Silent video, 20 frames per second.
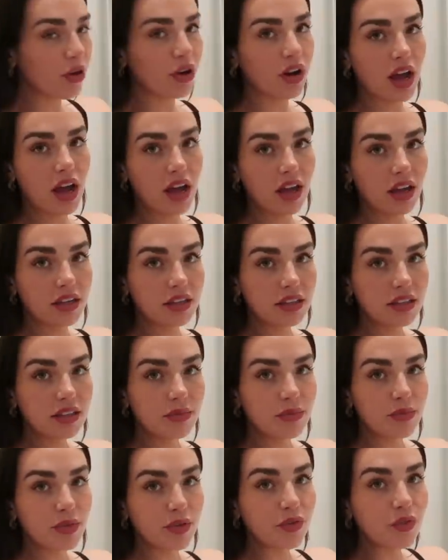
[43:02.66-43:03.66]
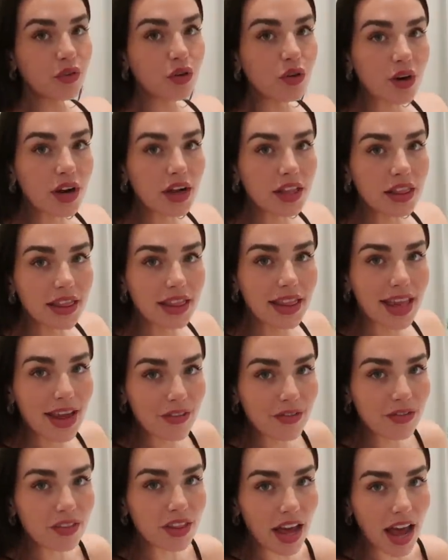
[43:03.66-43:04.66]
my god, and before I
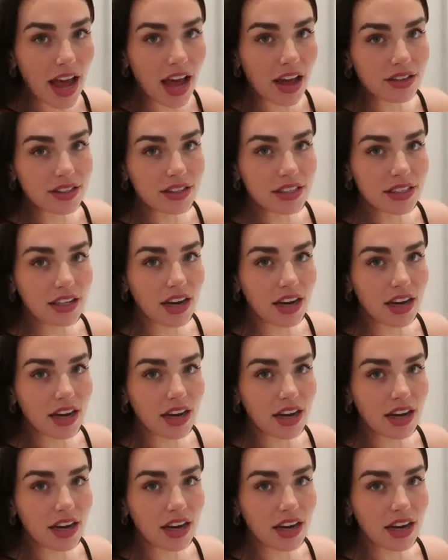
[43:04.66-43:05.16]
left the house